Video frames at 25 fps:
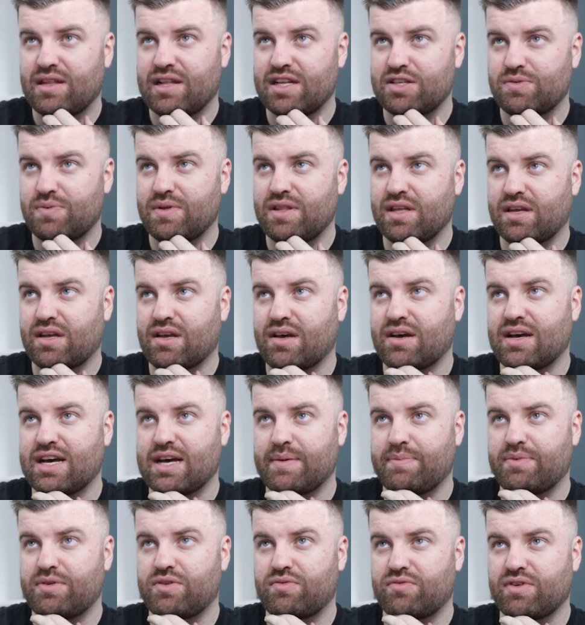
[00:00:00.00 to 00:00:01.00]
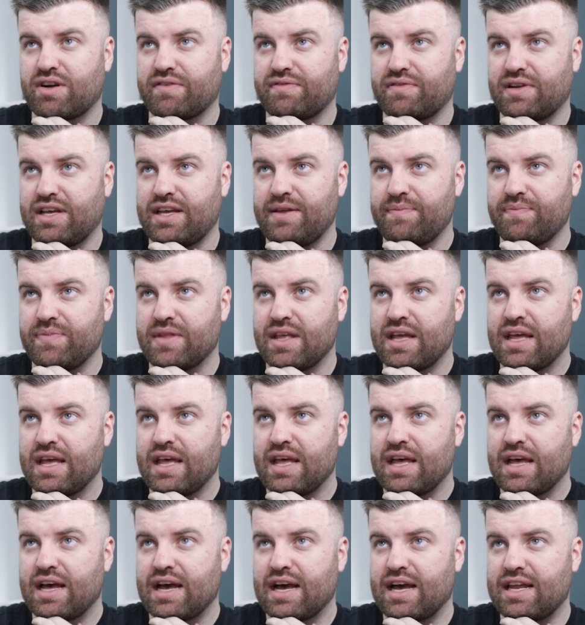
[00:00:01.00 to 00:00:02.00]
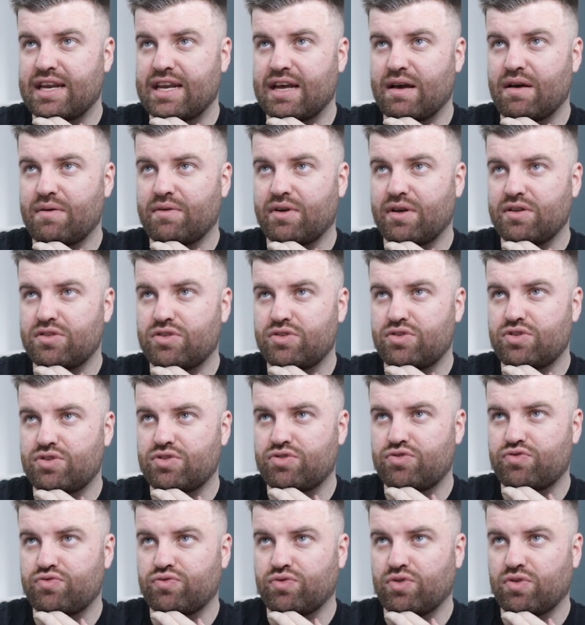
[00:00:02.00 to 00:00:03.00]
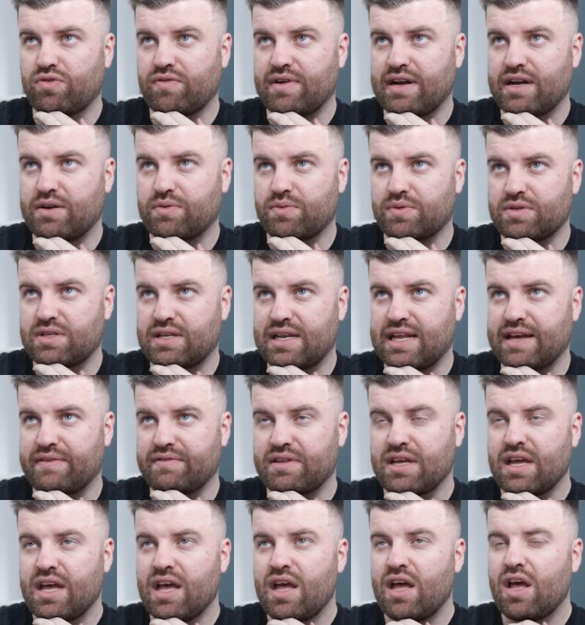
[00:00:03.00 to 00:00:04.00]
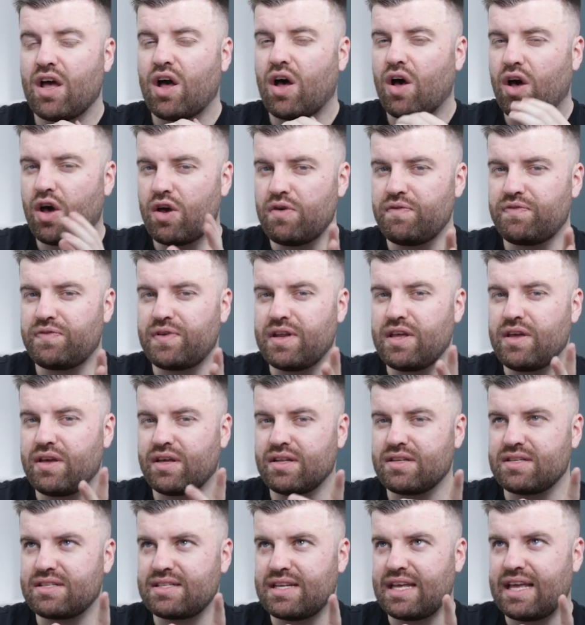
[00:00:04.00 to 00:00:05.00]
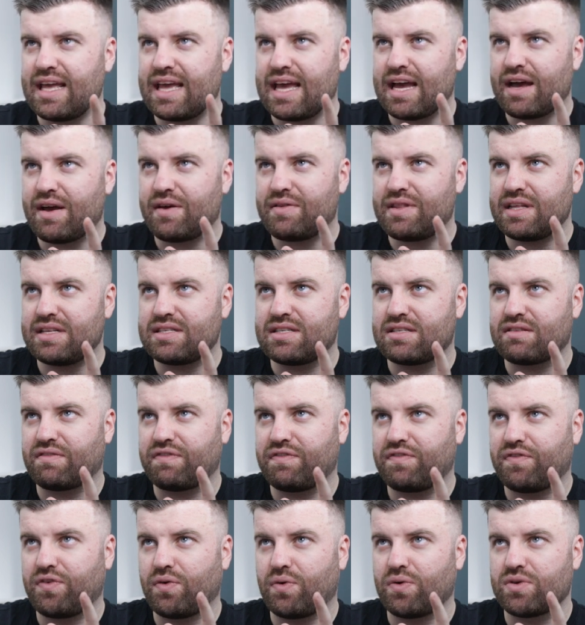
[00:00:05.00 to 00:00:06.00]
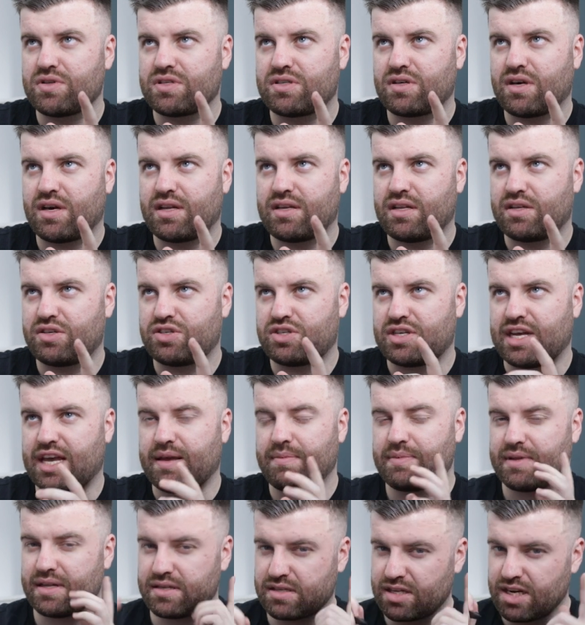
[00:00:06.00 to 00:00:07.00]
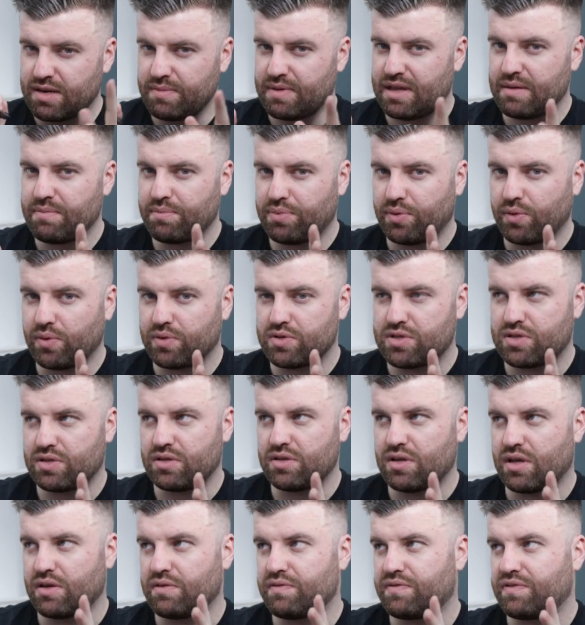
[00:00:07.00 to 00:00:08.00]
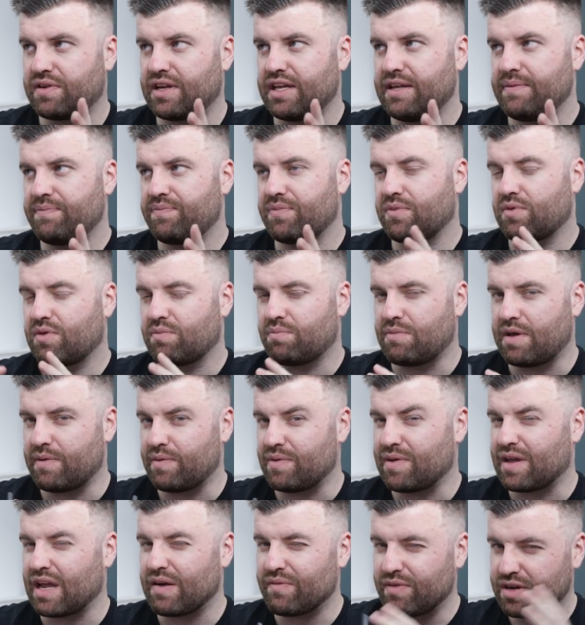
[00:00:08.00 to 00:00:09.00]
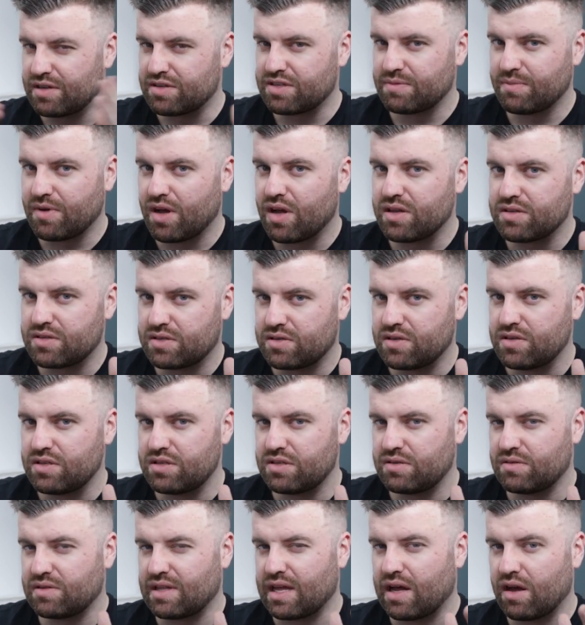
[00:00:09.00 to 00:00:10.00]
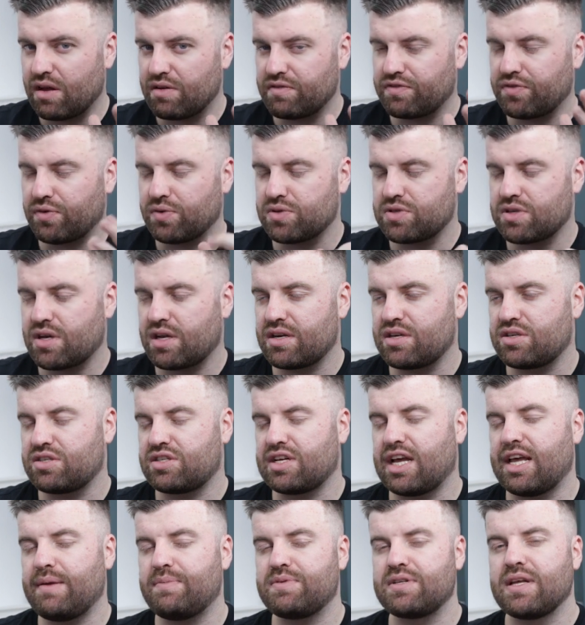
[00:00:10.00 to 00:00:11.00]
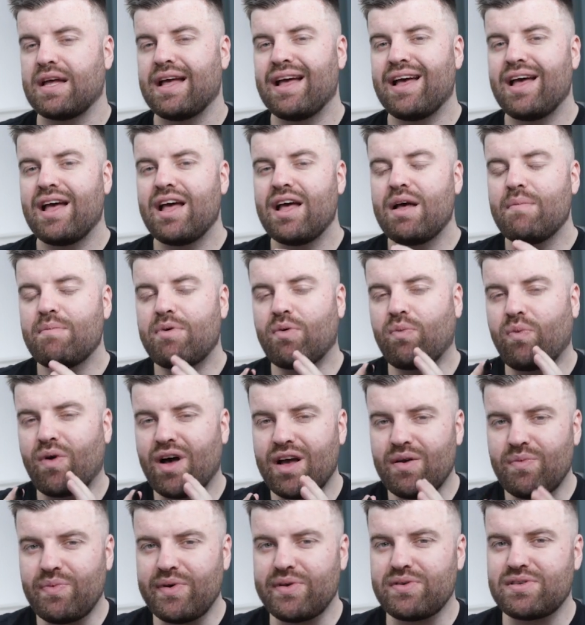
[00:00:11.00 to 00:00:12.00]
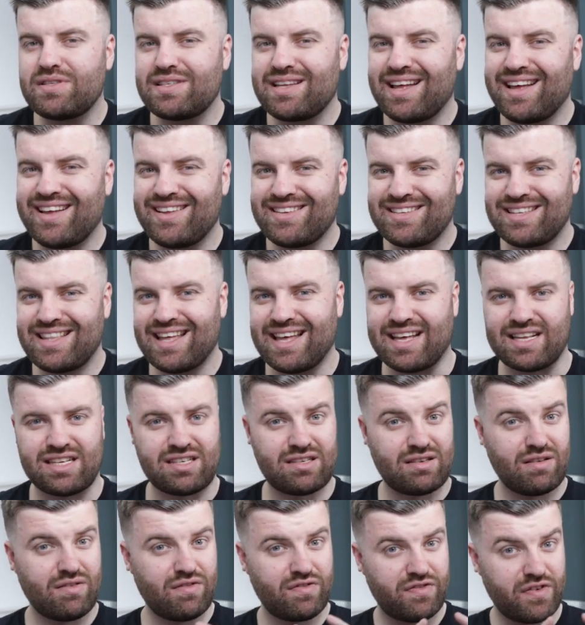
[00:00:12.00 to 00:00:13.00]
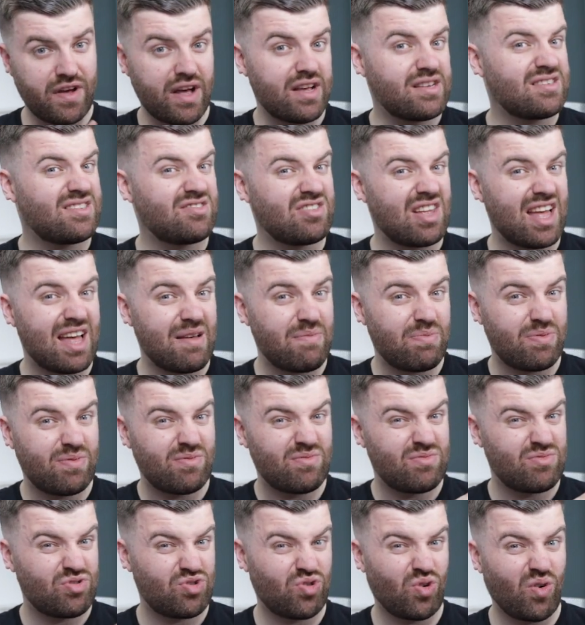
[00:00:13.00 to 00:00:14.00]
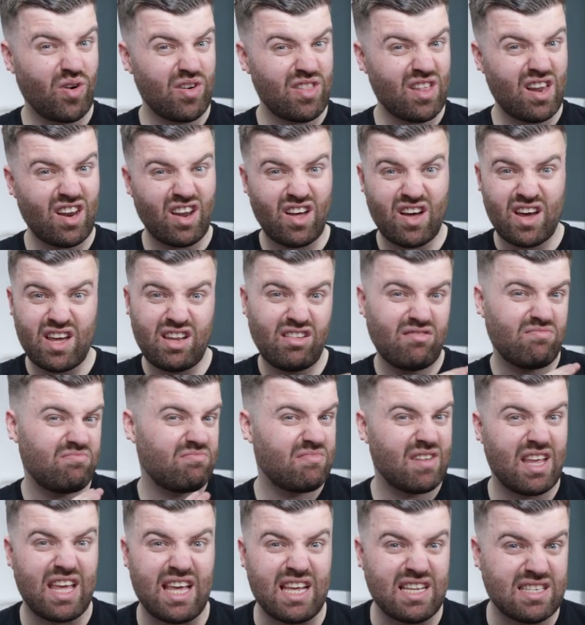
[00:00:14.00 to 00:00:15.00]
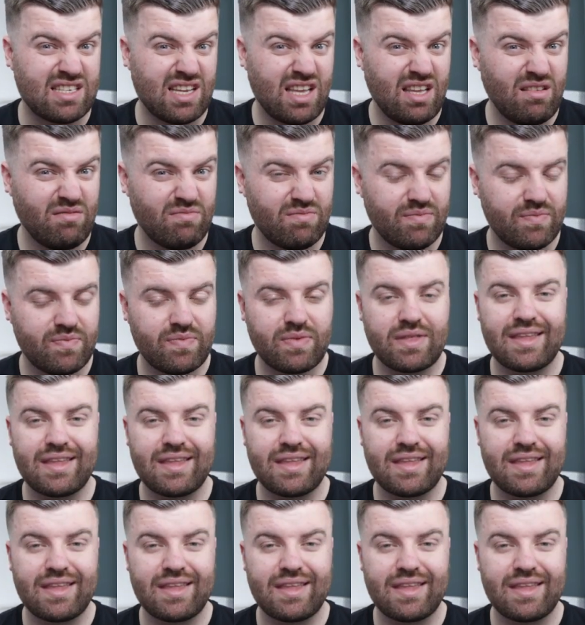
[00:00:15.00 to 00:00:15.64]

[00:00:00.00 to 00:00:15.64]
That's where the cut happened roughly. And now I'm going to just draw around what's left. Hopefully you can see here, this is a four-sided shape. That's gonna be important, hopefully. Maybe we can get rid of some answers that aren't four-sided shapes. But what I will say is this, first step, drawing the line, easy.